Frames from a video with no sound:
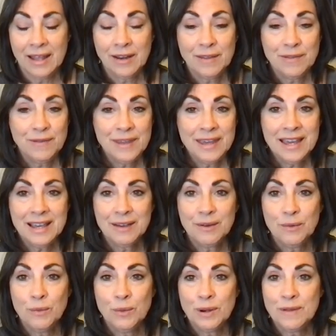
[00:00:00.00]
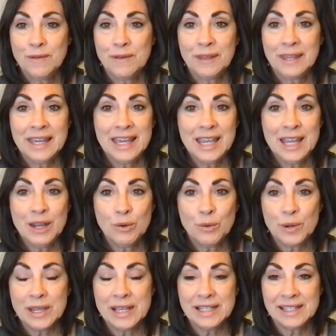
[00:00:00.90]
And I think one of the key
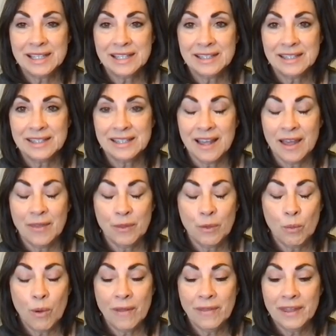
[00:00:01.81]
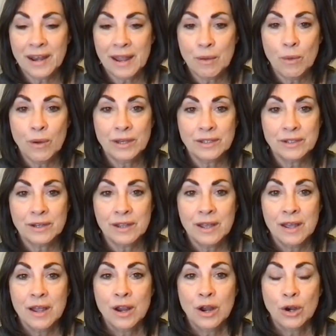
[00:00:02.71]
reasons, and the one that I want to
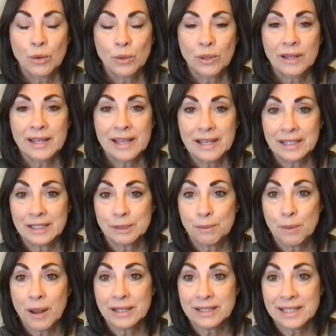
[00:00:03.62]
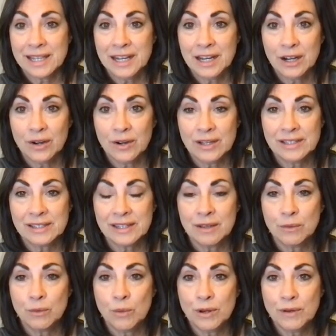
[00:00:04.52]
really express here, is
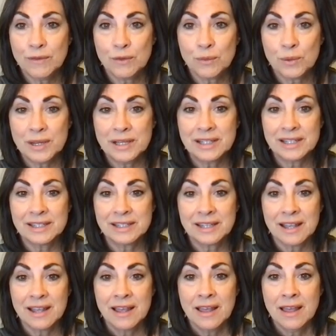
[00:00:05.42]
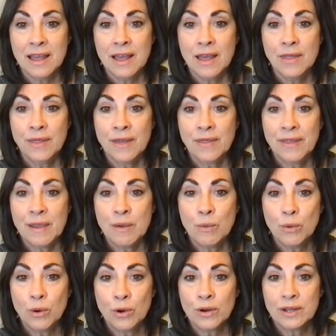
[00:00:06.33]
that one of the reasons that they
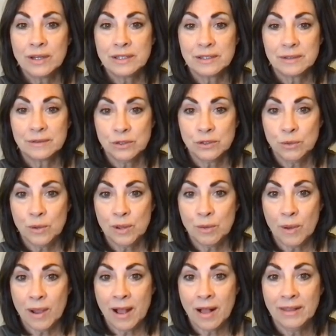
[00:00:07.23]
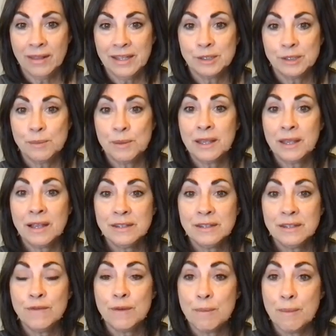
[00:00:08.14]
weren't doing well is
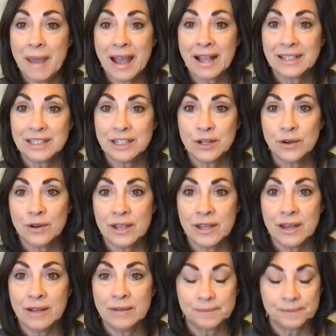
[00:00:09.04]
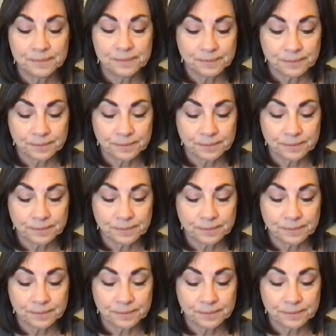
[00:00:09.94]
because of the bacteria